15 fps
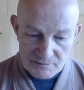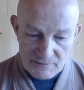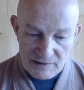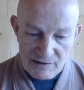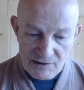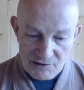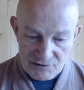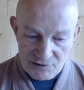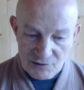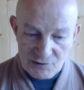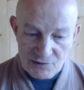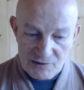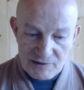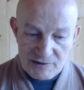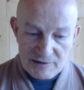
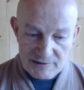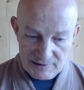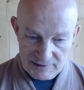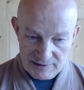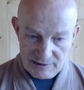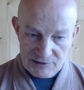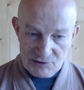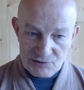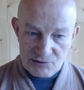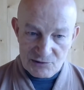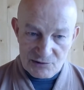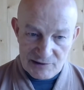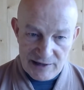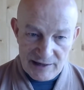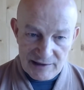So you
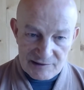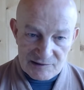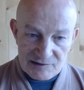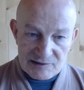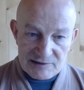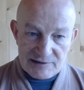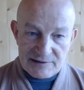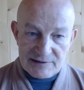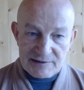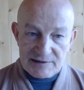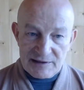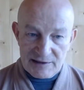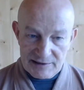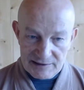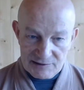get
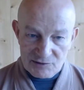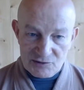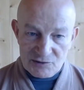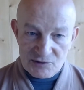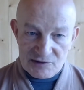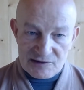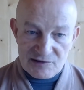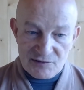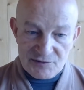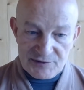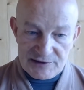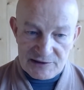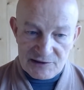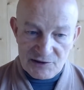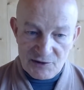into the
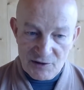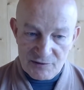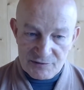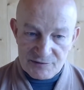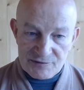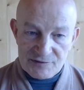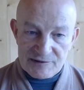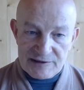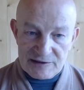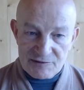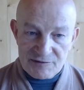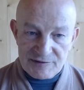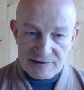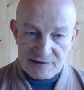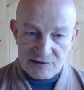sphere of
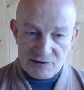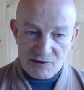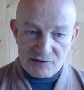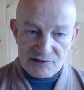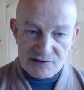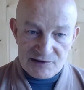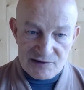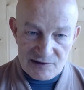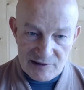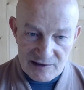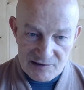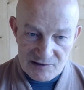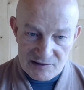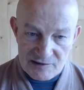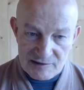infinite
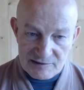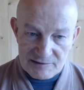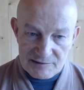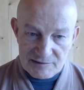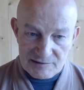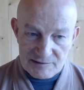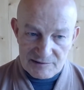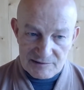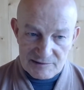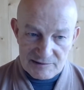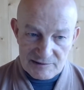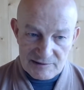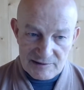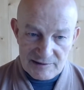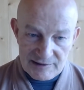consciousness. In